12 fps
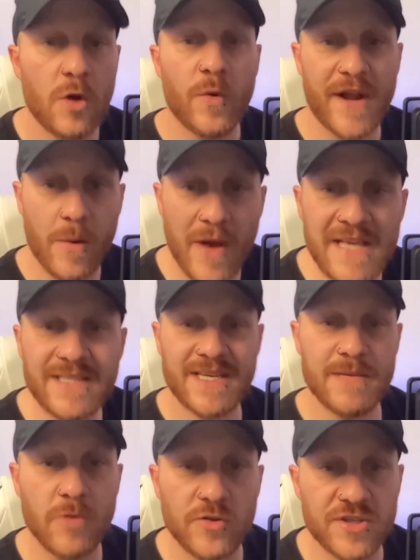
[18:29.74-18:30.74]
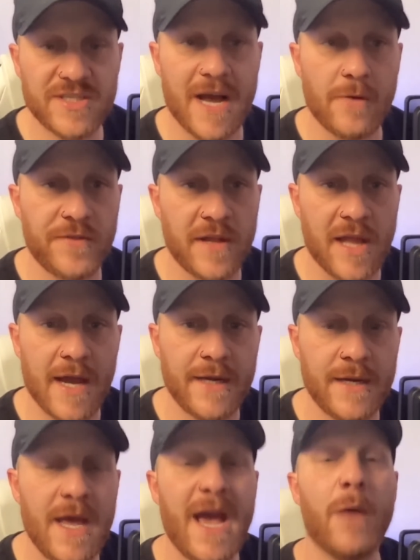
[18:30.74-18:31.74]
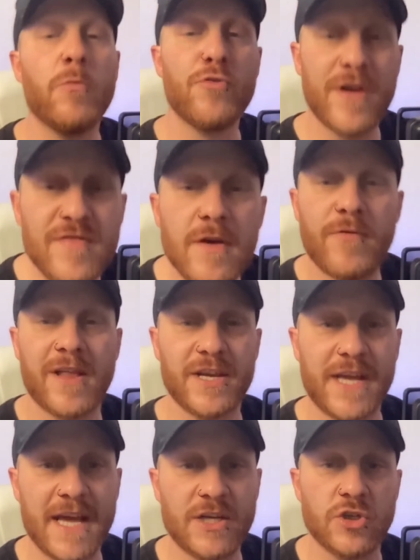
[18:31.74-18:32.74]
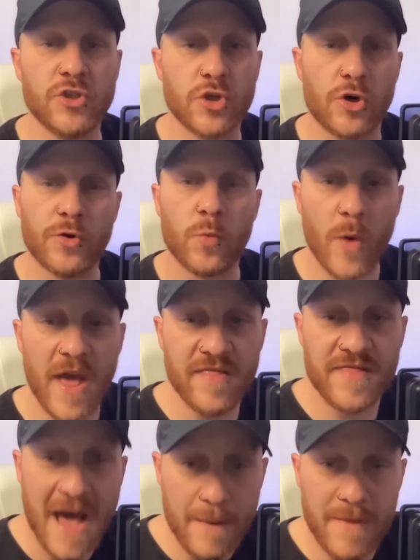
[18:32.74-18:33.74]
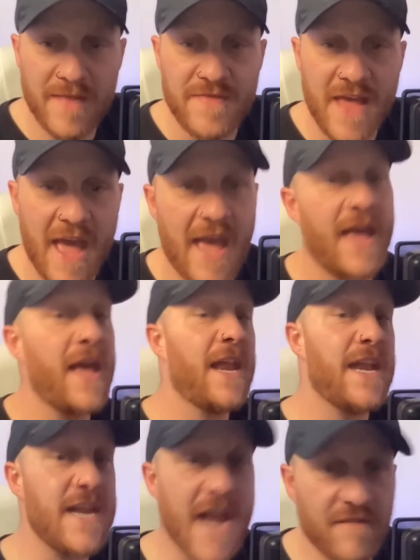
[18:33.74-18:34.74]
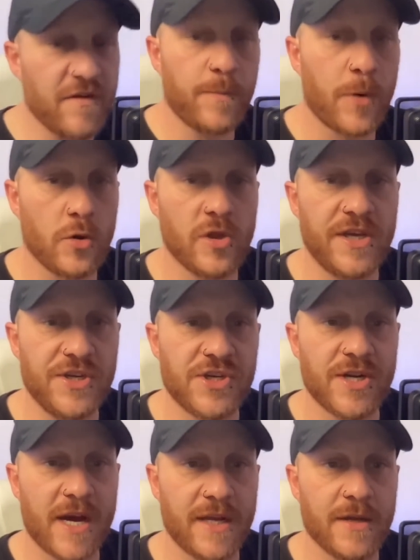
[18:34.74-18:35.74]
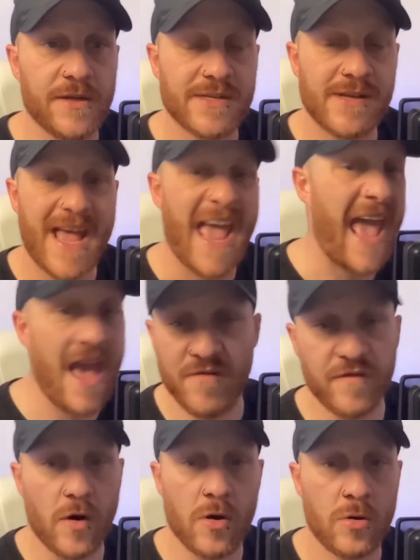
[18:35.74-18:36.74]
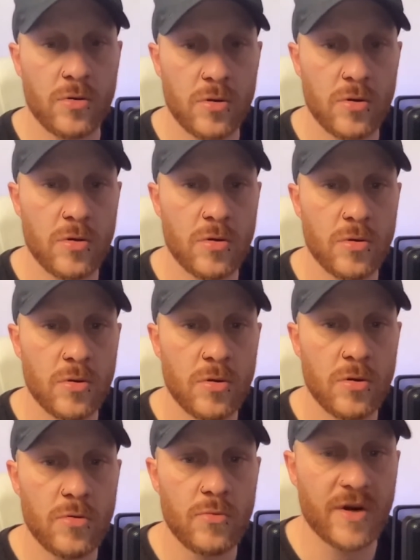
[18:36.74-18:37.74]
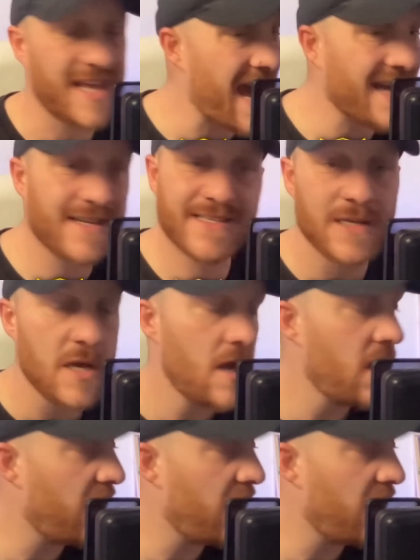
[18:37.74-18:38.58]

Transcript: We're now 18 months down the line and we're in the relegation zone where that man there never put Leeds United, ever. Regardless